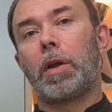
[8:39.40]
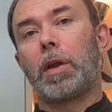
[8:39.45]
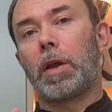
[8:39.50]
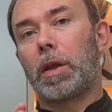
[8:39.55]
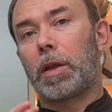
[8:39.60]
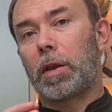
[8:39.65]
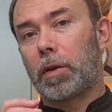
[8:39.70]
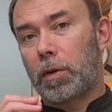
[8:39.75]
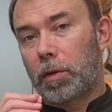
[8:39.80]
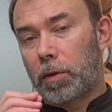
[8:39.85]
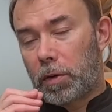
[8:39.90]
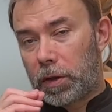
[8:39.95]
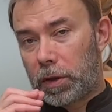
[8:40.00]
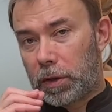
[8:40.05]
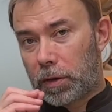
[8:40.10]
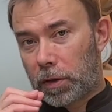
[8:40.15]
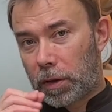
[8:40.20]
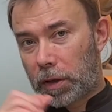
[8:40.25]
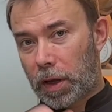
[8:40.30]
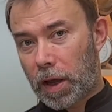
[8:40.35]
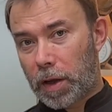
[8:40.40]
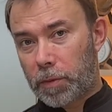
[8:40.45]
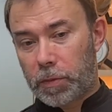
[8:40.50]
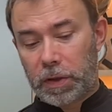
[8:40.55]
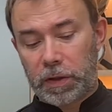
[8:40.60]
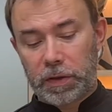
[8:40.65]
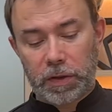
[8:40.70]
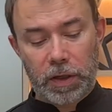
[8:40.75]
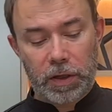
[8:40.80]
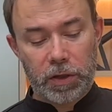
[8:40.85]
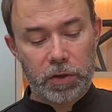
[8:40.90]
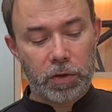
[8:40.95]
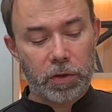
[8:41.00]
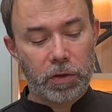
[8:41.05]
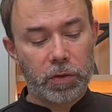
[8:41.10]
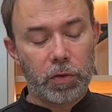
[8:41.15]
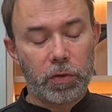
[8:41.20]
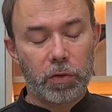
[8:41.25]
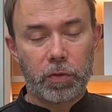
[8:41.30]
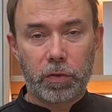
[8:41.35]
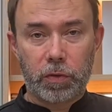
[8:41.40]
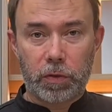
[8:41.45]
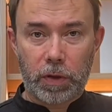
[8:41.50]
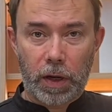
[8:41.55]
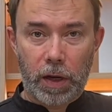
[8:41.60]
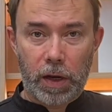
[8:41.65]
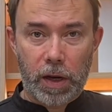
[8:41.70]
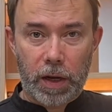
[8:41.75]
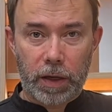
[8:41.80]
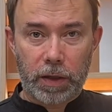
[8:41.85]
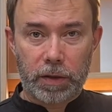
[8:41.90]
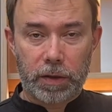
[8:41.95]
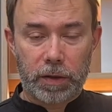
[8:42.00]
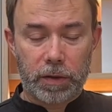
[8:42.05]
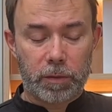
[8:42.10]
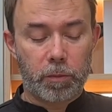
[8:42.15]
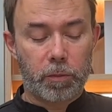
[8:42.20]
and a little caramelization, you stay like this.